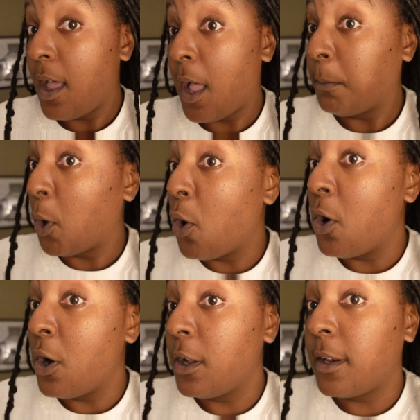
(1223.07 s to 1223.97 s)
I'm
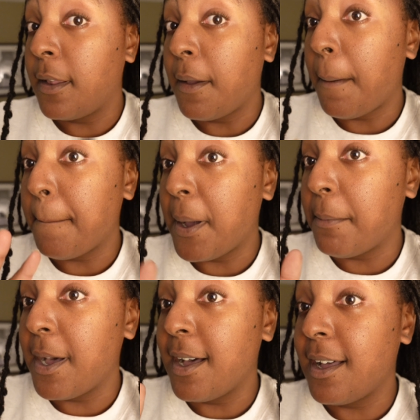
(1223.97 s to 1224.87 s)
gone.
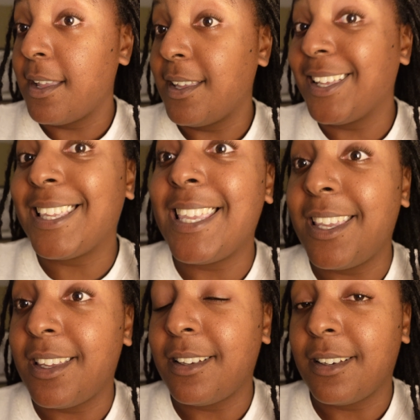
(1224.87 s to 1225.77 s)
Bye-bye
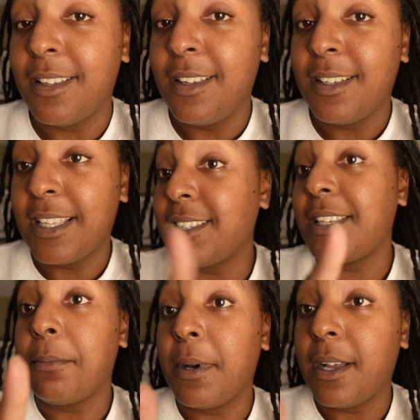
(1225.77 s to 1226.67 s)
again. I
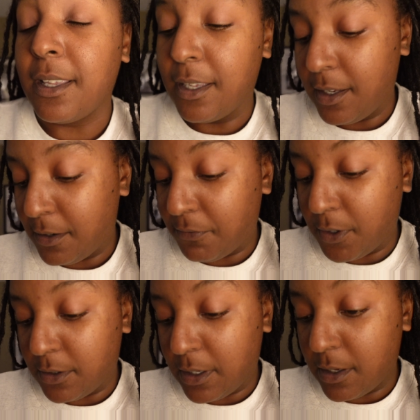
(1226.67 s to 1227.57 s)
said bye again the
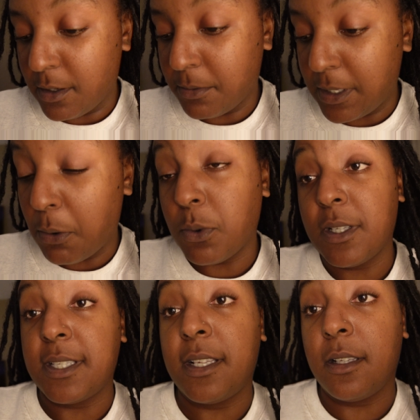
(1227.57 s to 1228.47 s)
first time because I
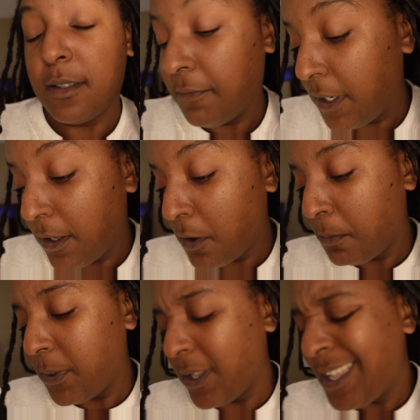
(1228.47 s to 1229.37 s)
was ending the video,
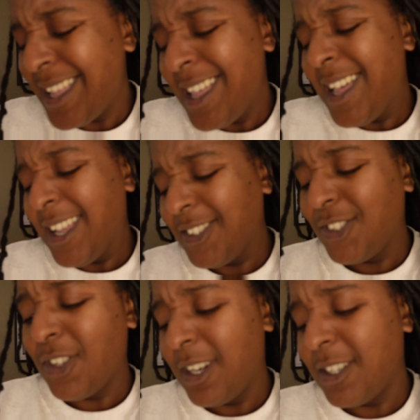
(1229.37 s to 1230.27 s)
but I just
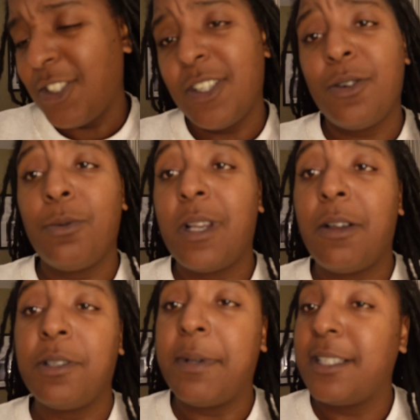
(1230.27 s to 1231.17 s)
thought I'd share what I
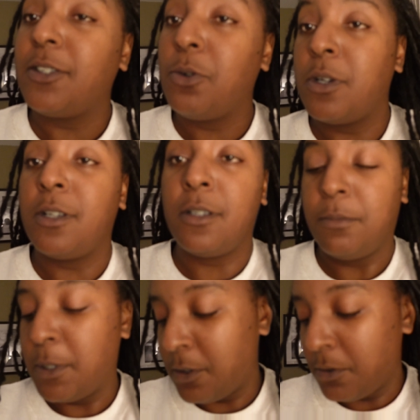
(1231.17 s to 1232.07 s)
was about to
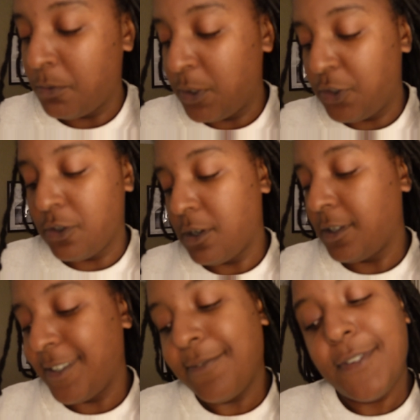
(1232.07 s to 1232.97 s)
grub on with y'all.
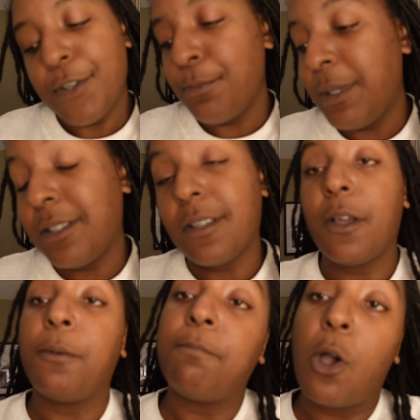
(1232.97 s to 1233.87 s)
You feel me?
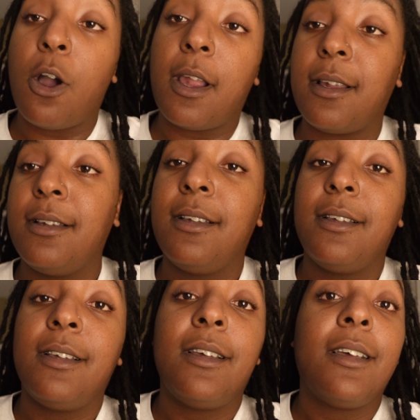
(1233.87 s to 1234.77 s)
So, alright.
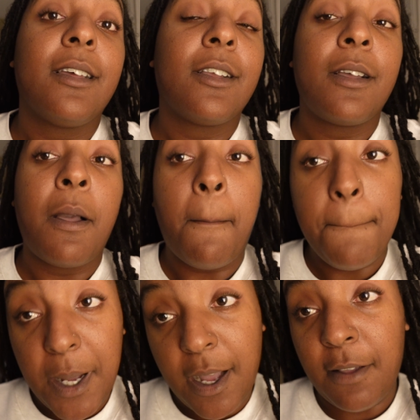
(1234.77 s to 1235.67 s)

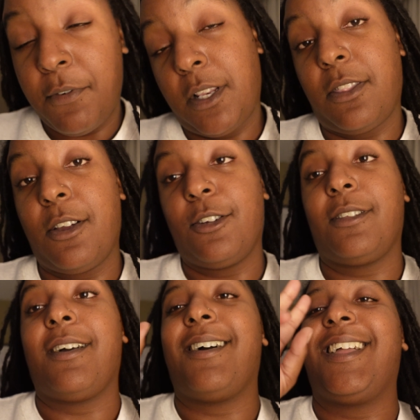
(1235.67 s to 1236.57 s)
Bye for the third
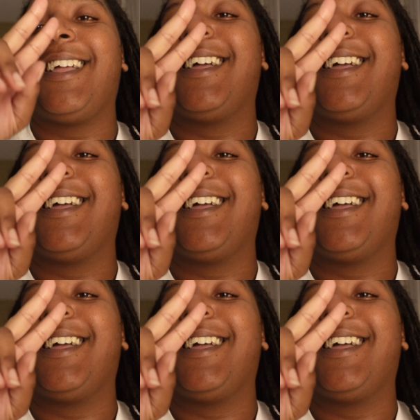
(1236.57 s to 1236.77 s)
time.